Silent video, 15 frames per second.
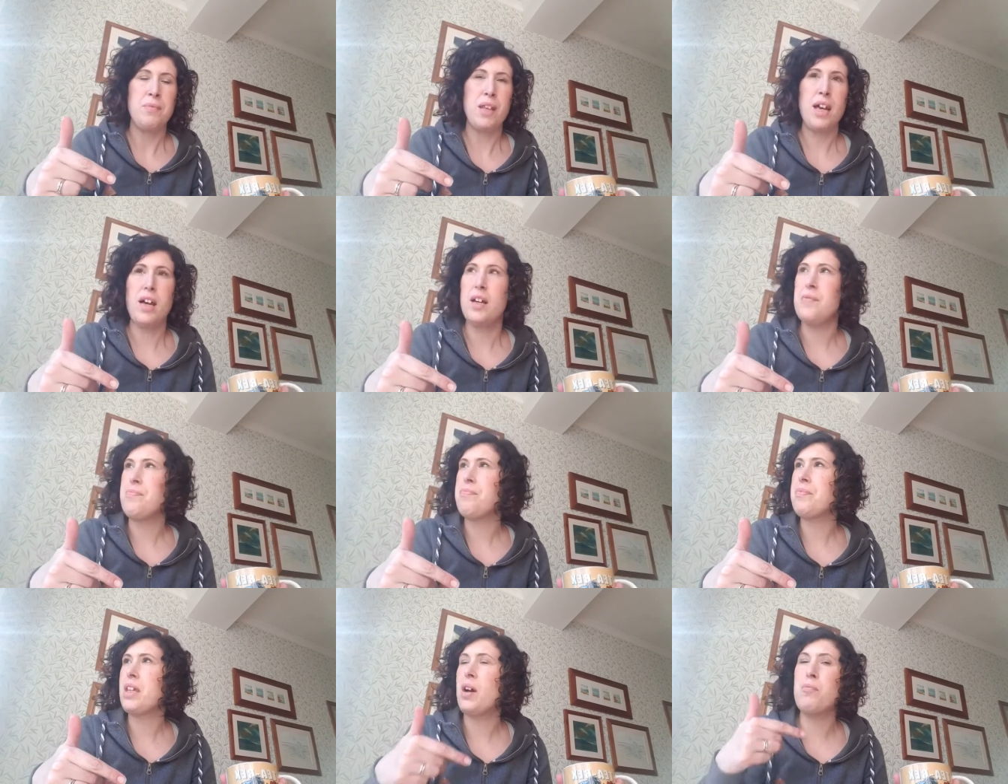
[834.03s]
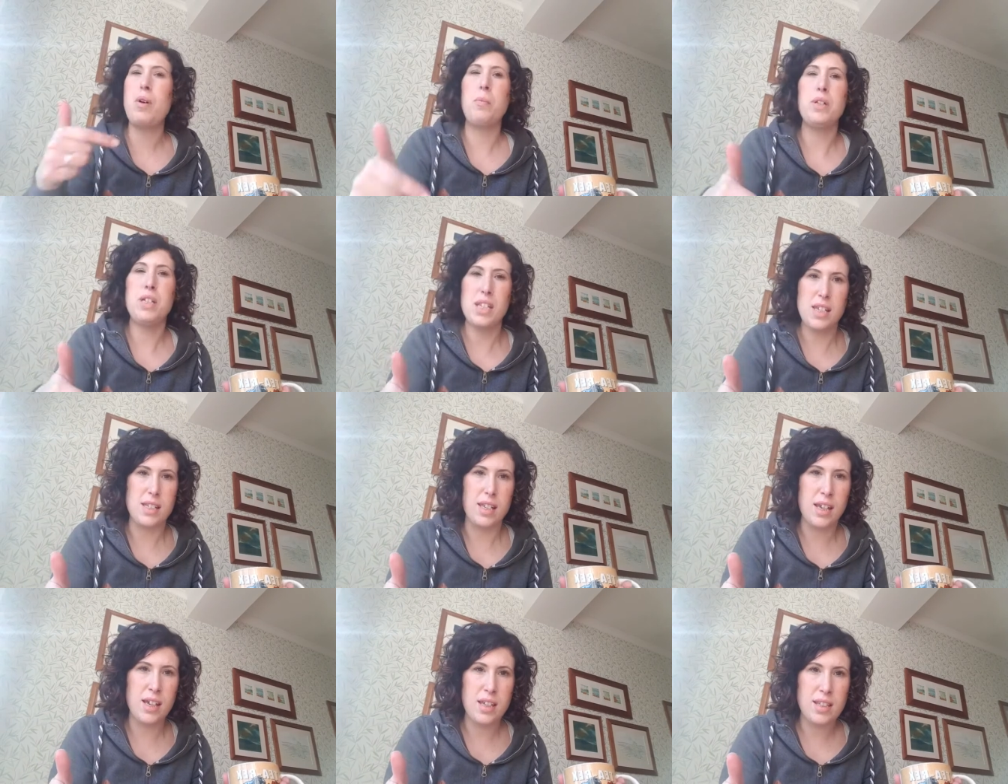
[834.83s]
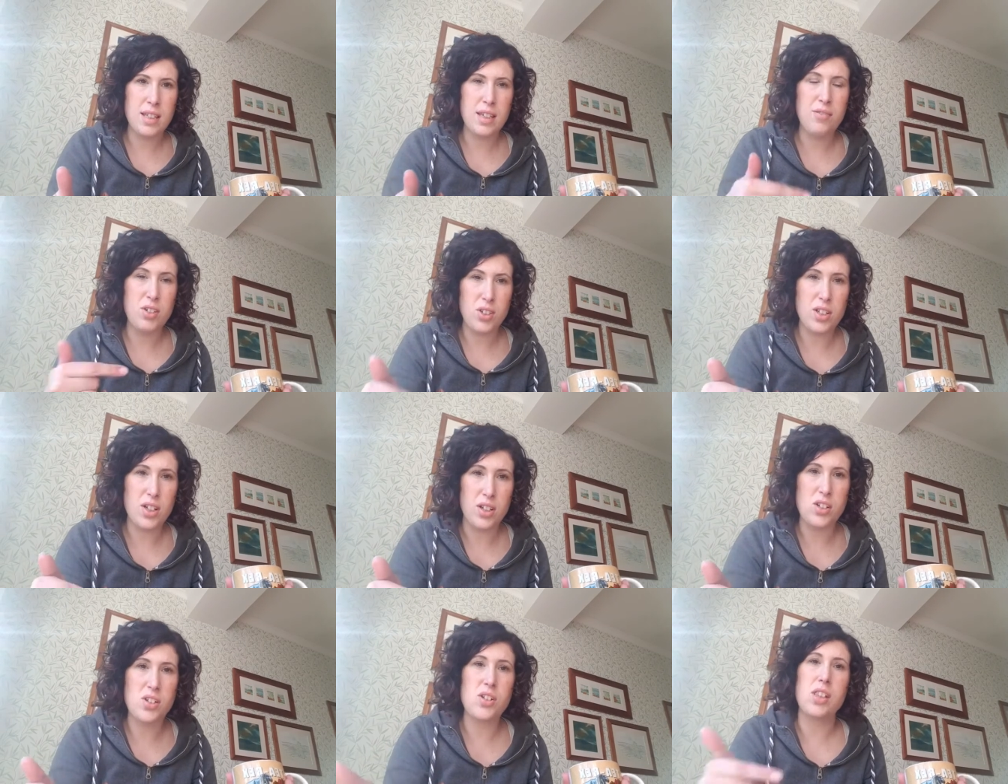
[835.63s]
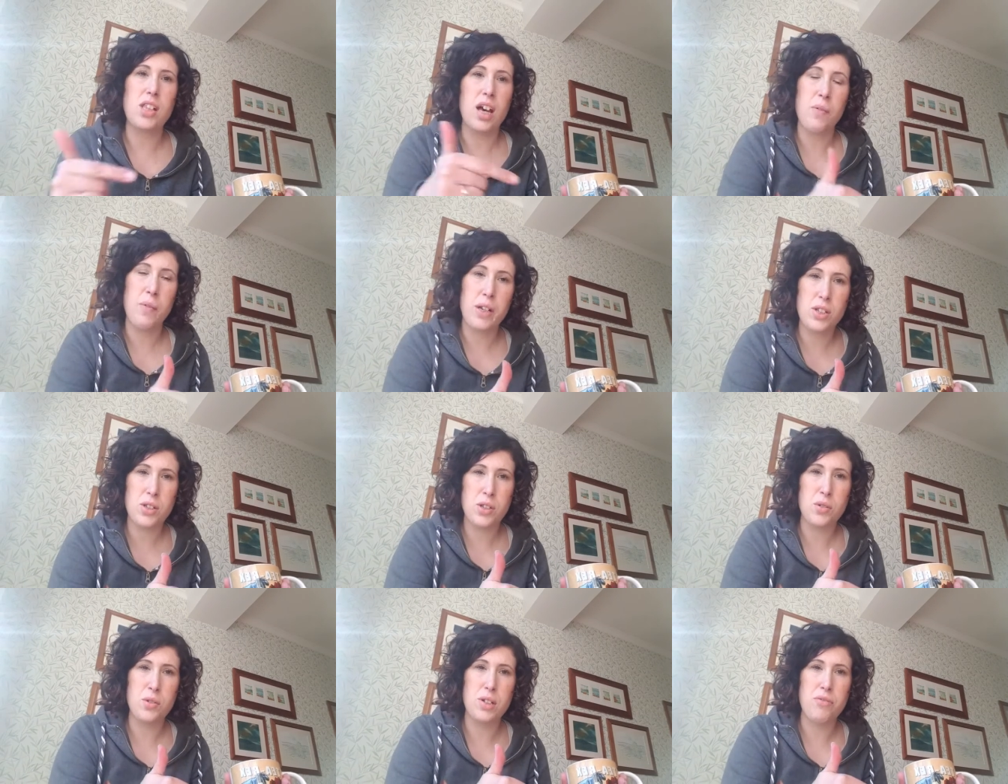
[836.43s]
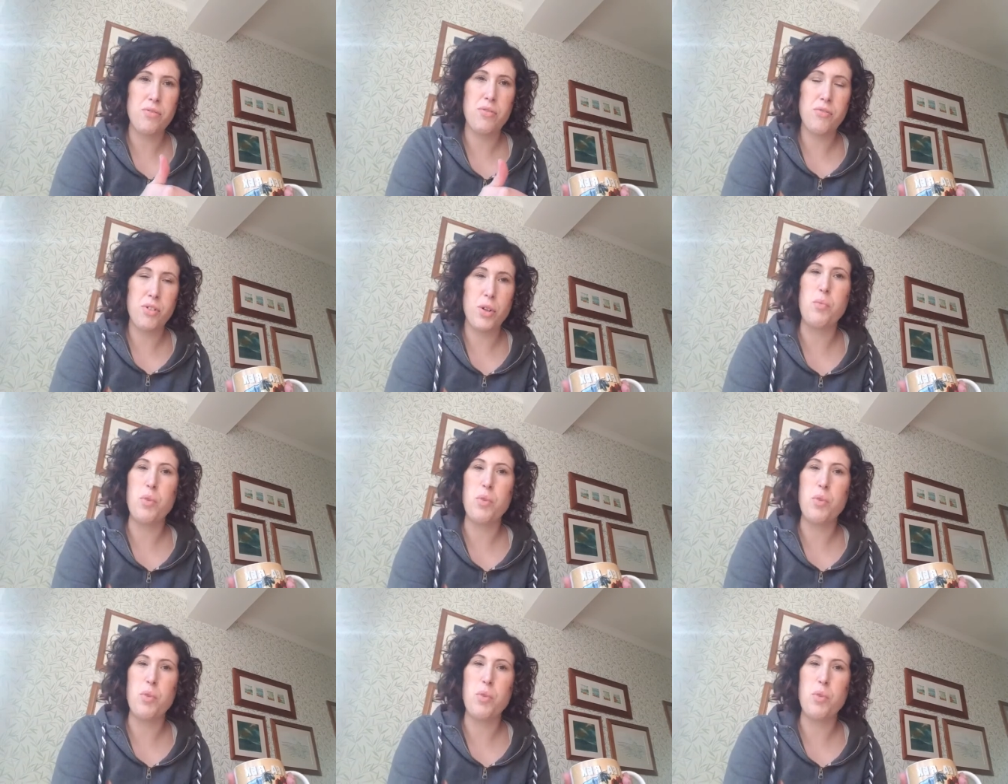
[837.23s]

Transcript: And when we did it, if you started doing that, I went into a different room.